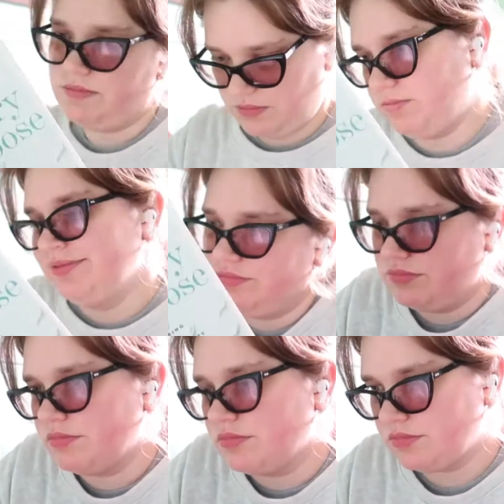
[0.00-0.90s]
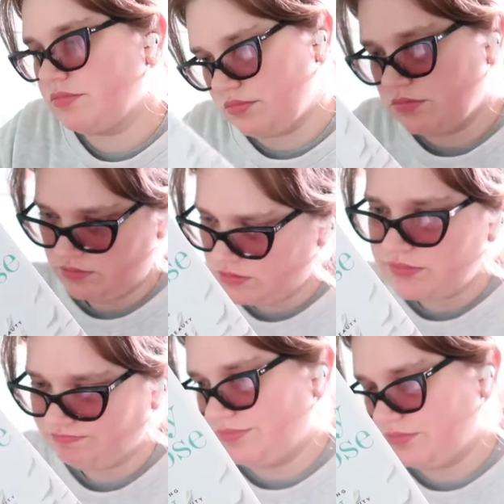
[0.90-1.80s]
This is only what I do. I
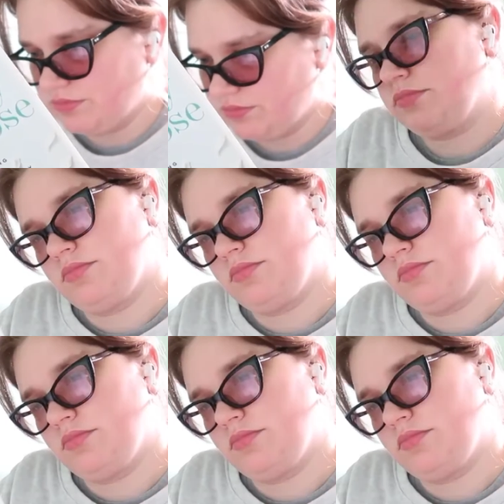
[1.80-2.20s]
can't speak for